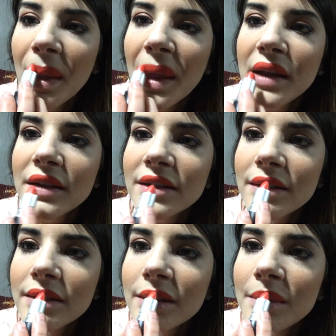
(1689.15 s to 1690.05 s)
That is
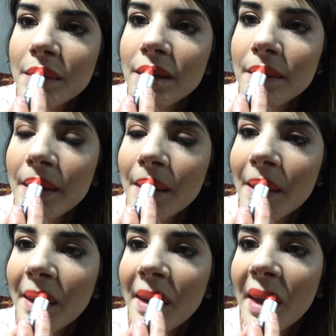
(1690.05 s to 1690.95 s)
so stupid to me.
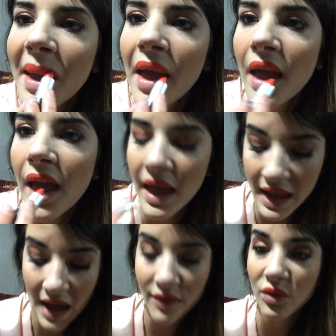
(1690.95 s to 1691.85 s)

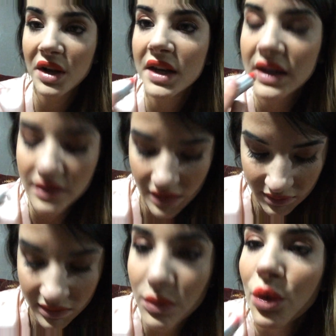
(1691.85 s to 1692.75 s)
I have one and
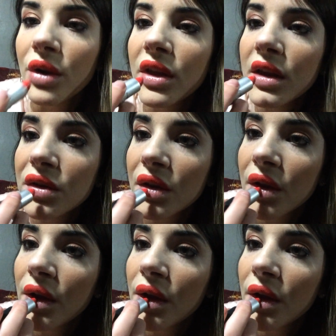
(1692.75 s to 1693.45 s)
it's worthless.